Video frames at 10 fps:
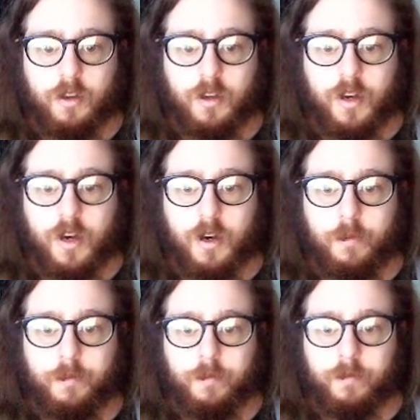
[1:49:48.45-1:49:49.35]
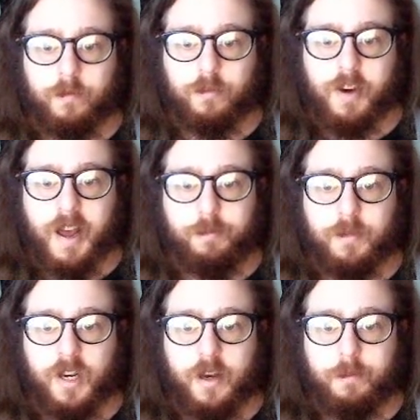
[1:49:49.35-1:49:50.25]
wrap
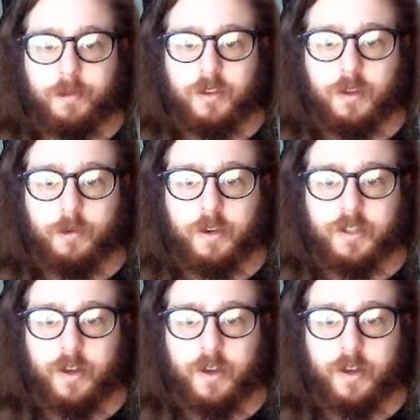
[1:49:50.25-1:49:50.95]
up the workshop.